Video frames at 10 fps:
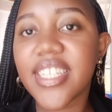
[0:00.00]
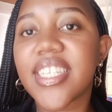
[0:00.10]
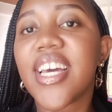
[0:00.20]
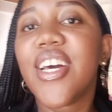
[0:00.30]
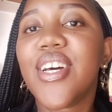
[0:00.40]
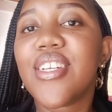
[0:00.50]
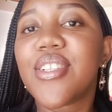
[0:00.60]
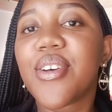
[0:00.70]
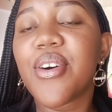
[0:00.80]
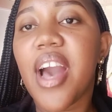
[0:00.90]

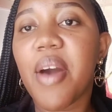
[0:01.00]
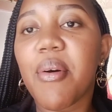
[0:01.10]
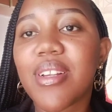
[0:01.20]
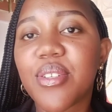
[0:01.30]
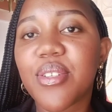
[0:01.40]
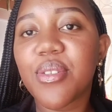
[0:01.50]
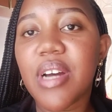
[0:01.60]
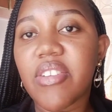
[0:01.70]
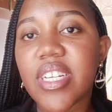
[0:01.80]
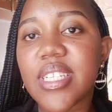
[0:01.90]
So I want to do a
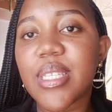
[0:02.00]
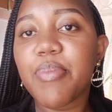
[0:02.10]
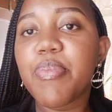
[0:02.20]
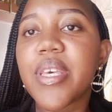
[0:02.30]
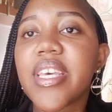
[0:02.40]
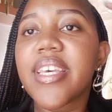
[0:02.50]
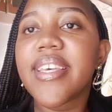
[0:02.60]
recipe.